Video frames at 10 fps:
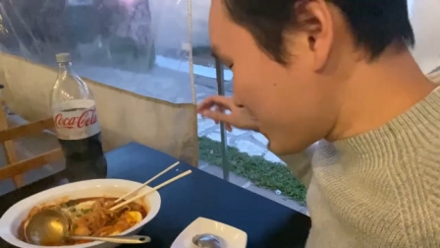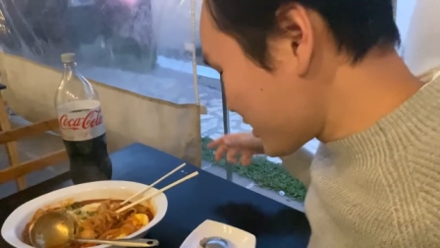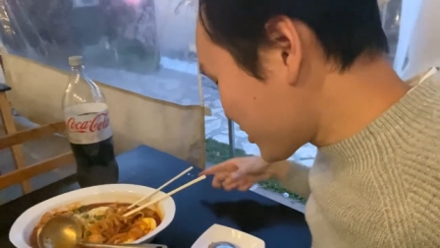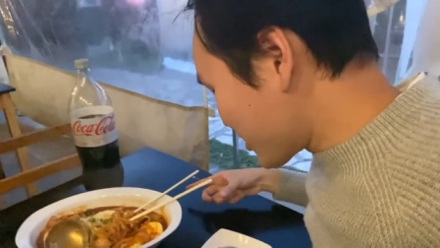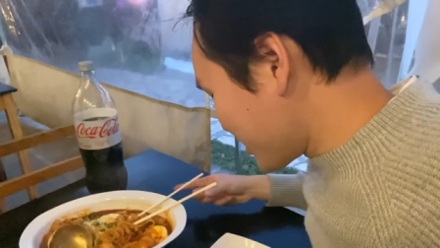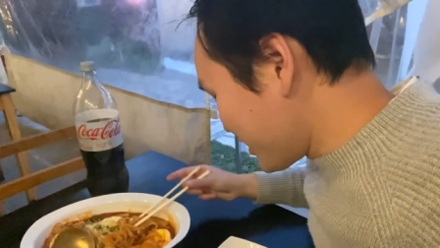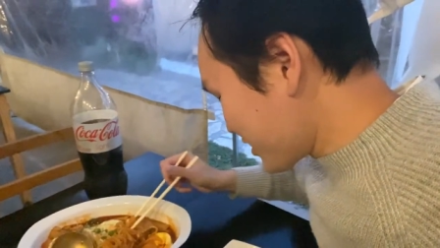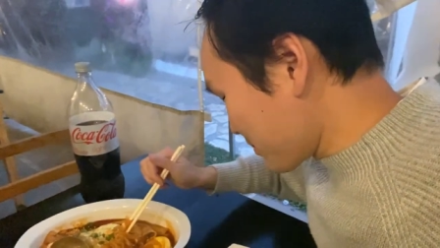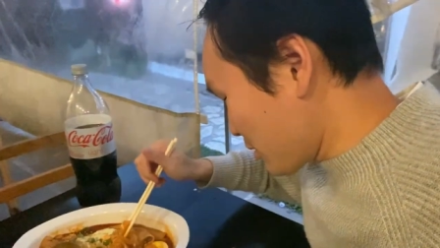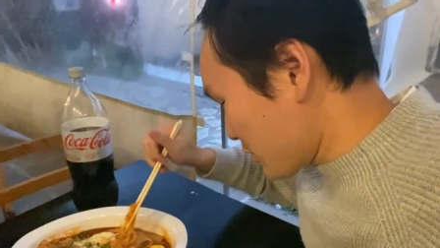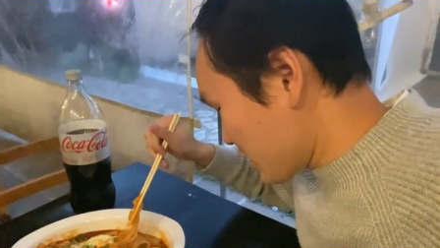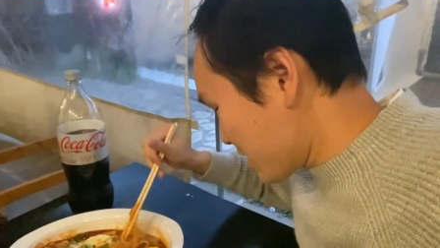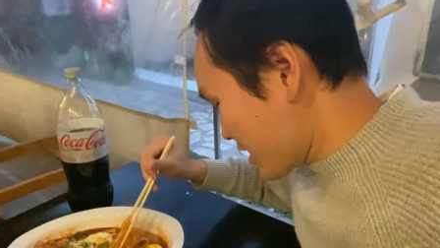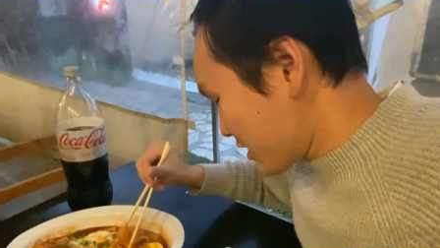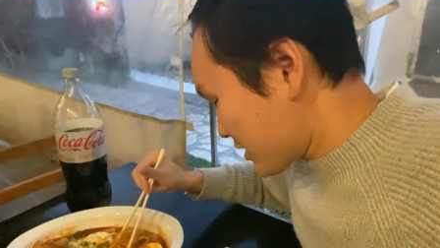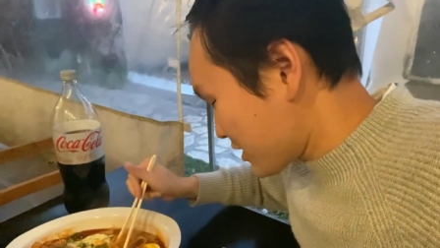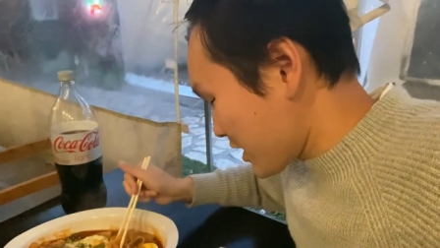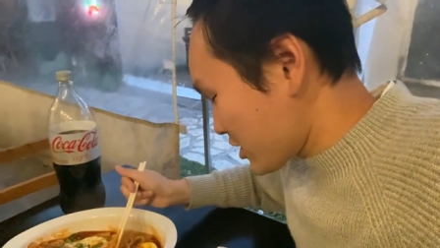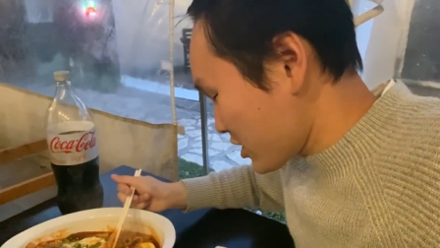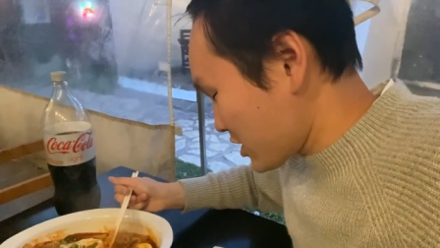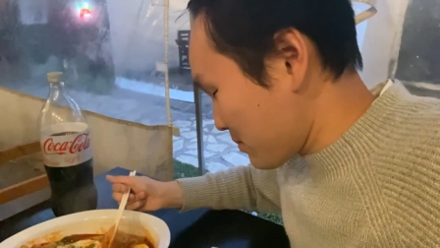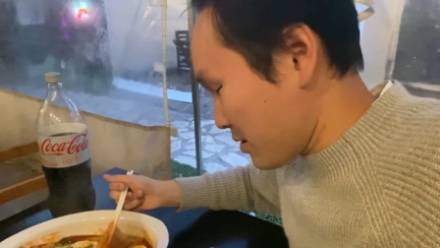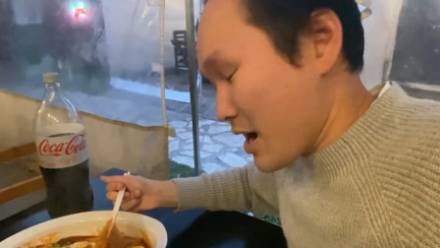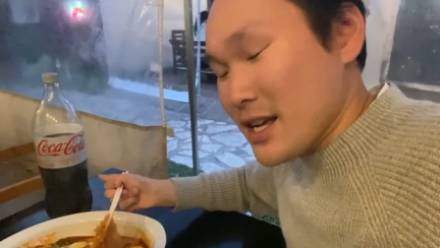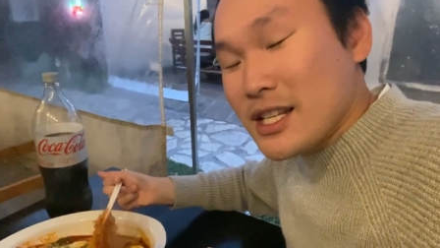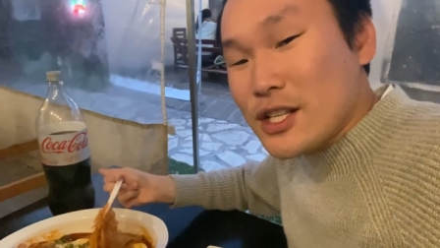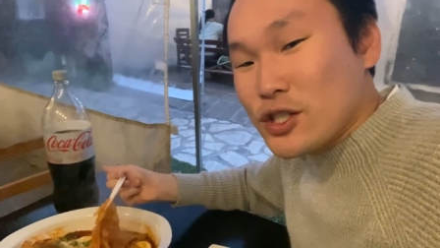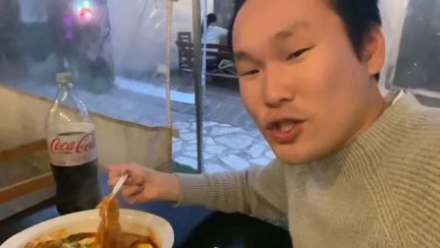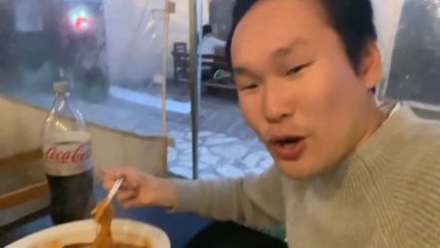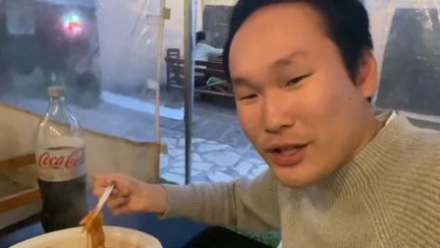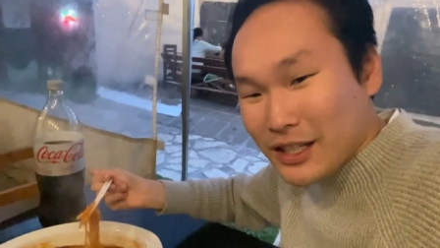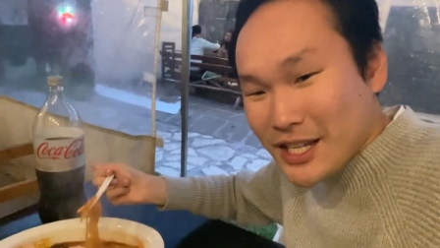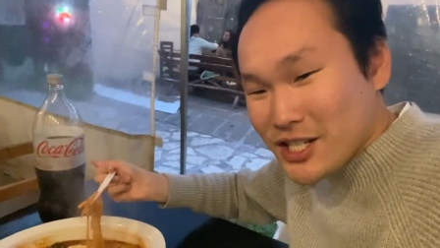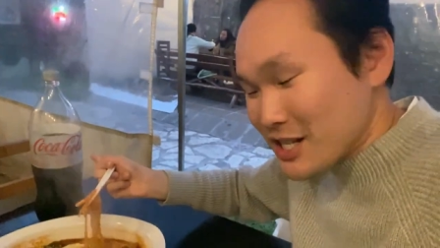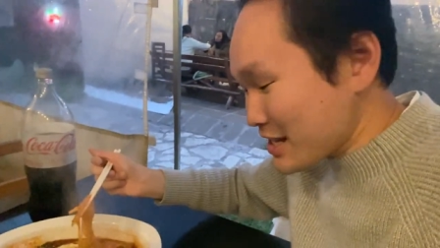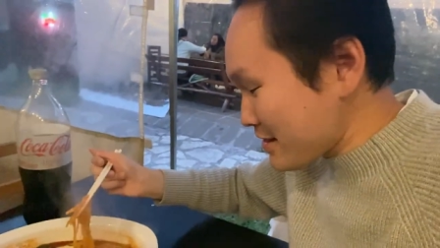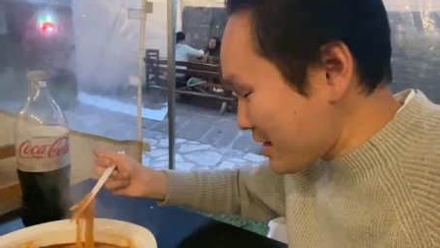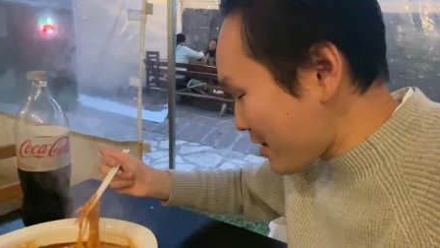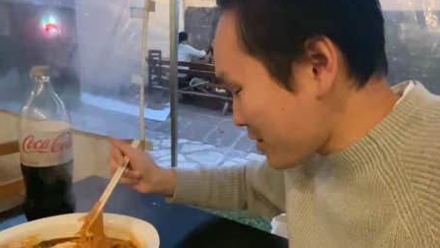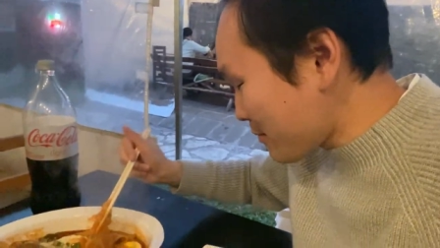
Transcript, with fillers: This cheese tteokbokki is such a surprise. It's so delicious, and then the